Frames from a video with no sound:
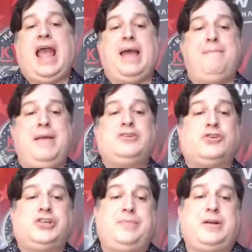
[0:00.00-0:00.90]
And
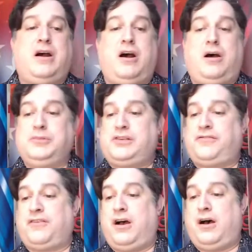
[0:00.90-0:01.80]
mentorship comes
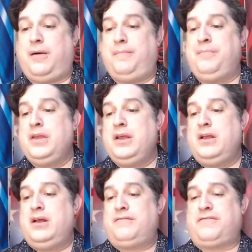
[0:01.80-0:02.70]
from
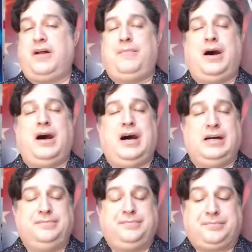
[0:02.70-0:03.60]

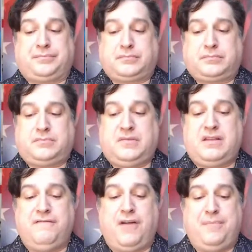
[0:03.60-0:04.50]

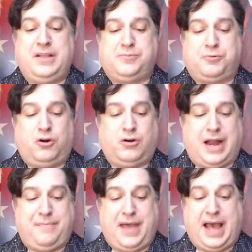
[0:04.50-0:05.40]
from this
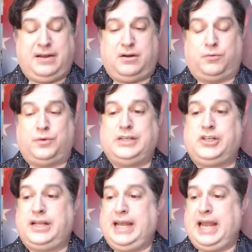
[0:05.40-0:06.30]
program that
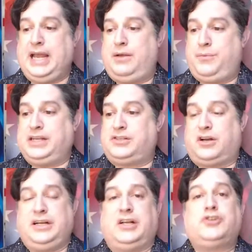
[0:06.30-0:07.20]
originally we
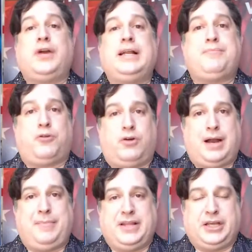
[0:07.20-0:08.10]
started a training
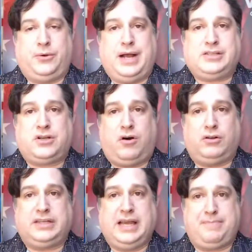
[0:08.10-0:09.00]
program in the US
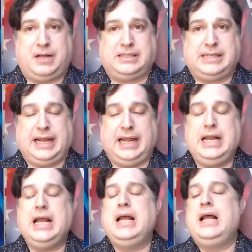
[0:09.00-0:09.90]
called Keep On Singing,